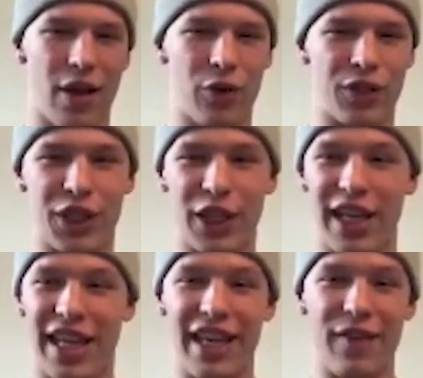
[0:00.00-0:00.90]
Should
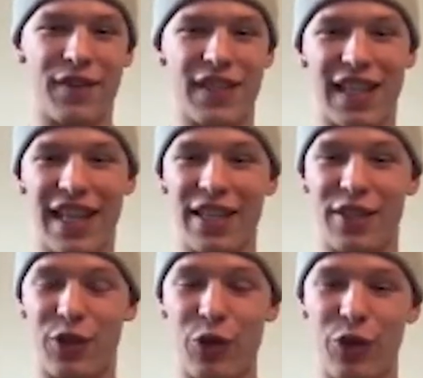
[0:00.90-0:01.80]
he have slid
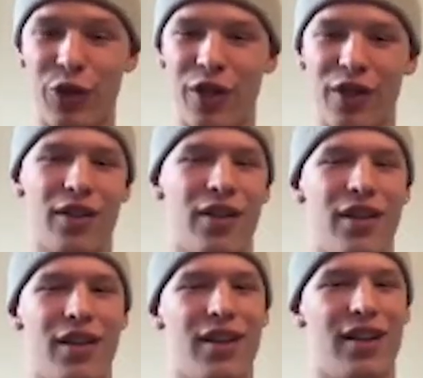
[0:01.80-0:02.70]
sooner?
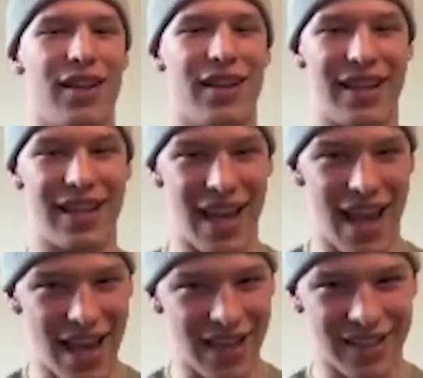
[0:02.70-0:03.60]

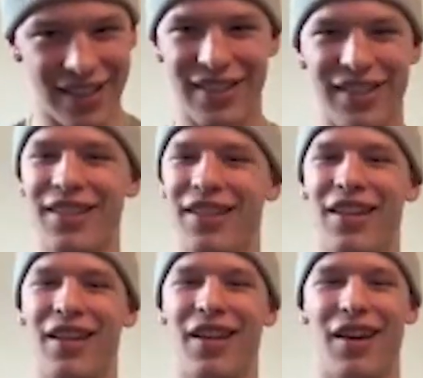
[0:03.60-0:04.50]
Yes.
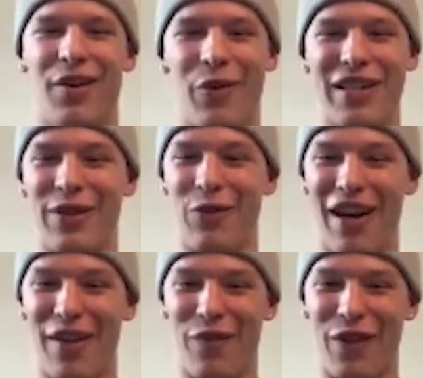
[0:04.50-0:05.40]
Was he
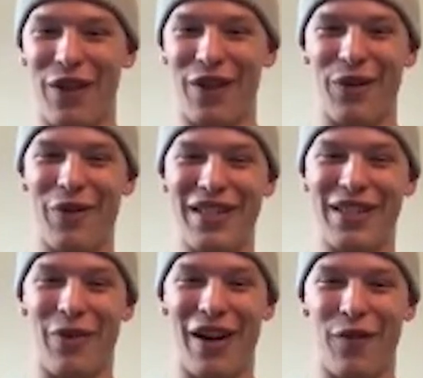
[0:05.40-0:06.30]
running for
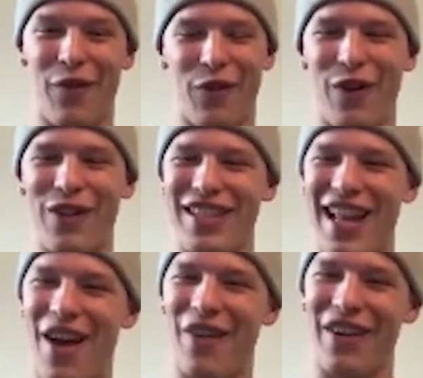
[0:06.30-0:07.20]
the first
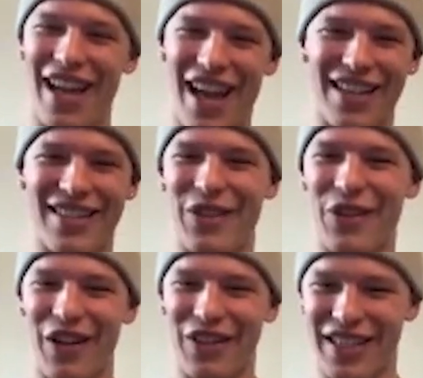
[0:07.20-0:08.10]
down? Yes. So
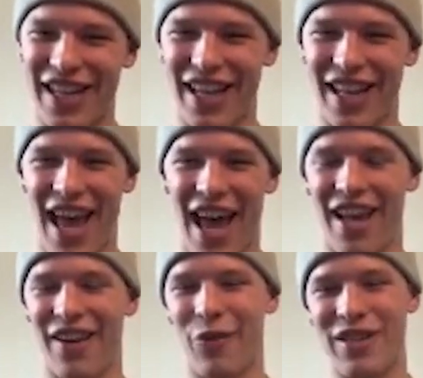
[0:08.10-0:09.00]
you understand
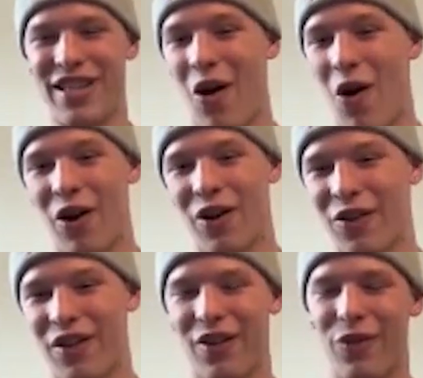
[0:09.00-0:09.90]
that. Was it hard
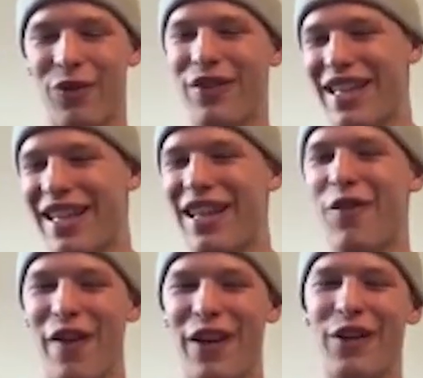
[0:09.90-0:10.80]
on did the
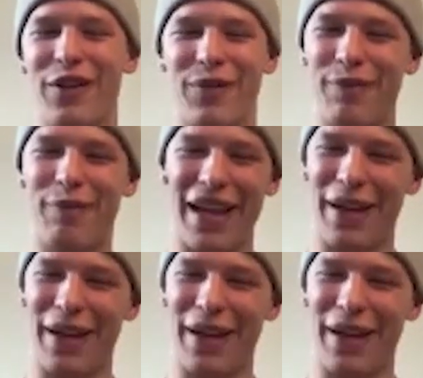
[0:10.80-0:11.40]
defender make a